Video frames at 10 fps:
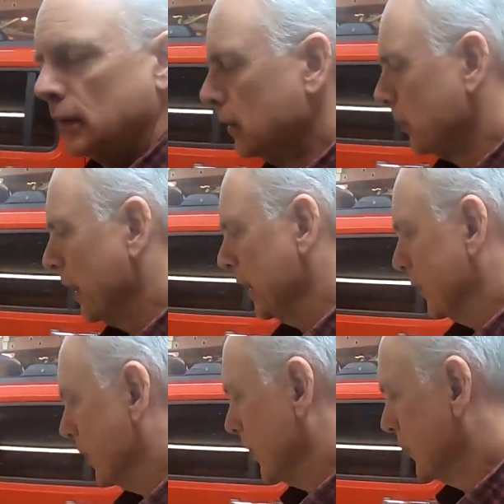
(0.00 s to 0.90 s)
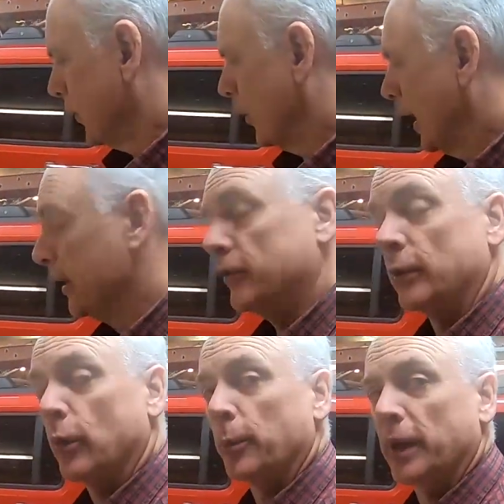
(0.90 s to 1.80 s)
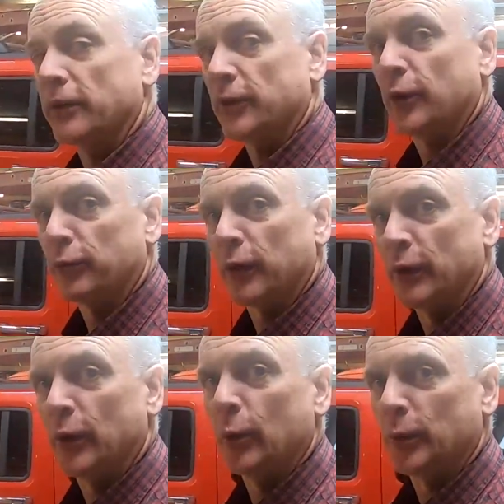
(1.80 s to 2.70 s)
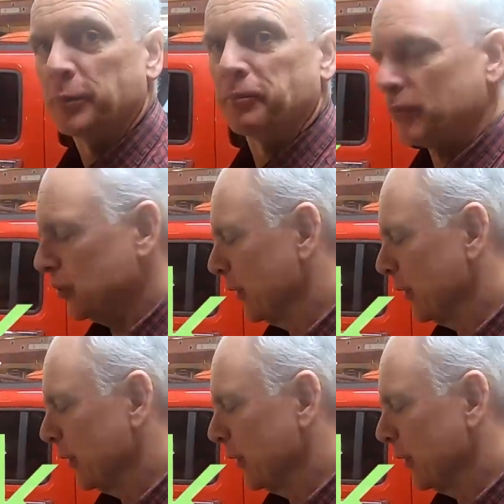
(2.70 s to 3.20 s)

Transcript: All right, so I actually wrote myself a note to